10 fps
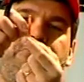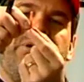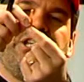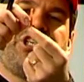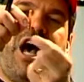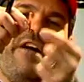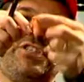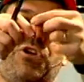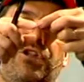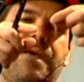you pinch off
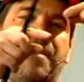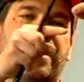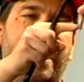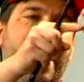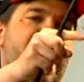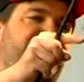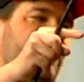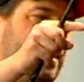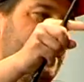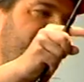so only about a half of
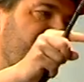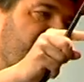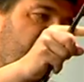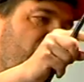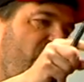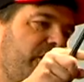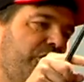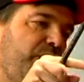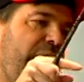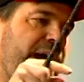an inch of the crawler
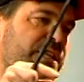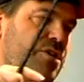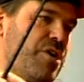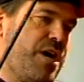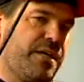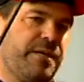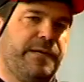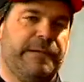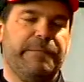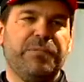is behind the hook.
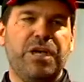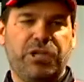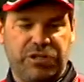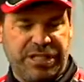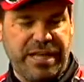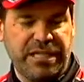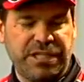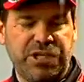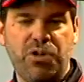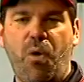You set
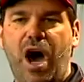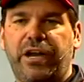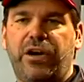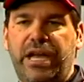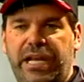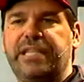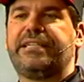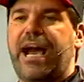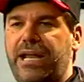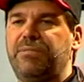this in the water and it's
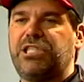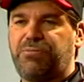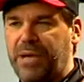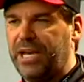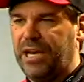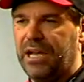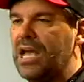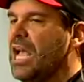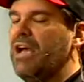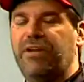got to be spinning.
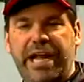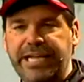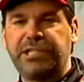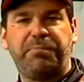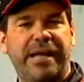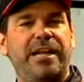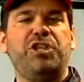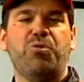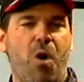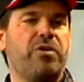If it ain't spinning,
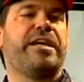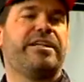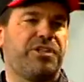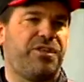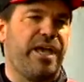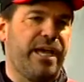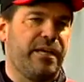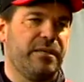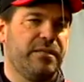you won't catch a thing.